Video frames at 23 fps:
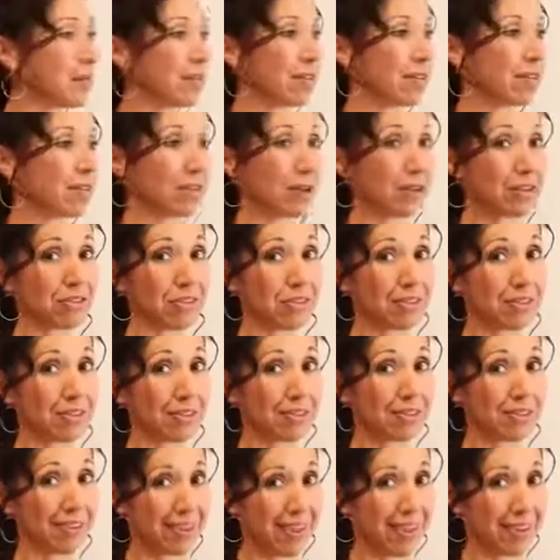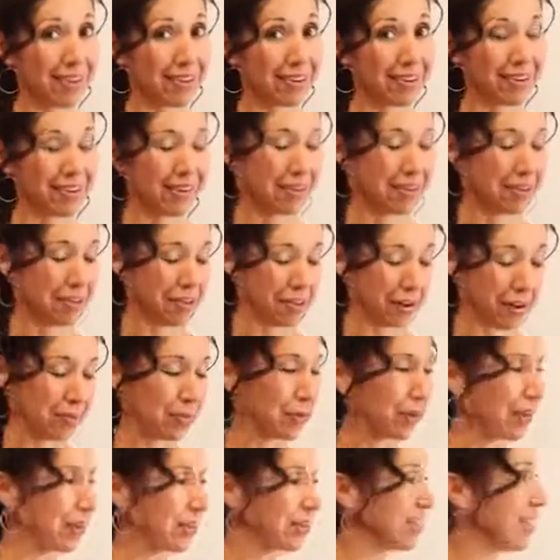especially towards the end of cellular
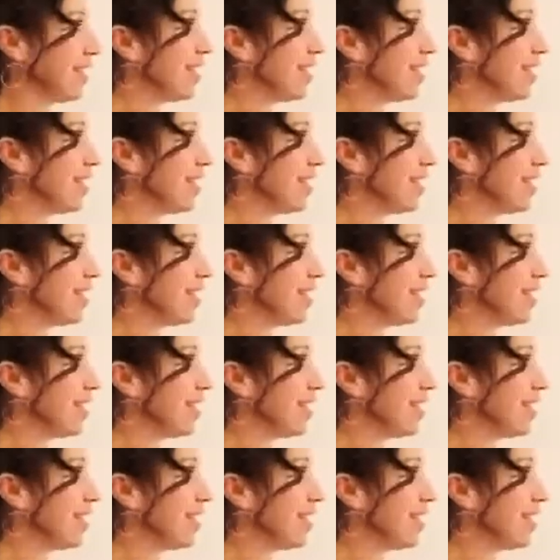respiration.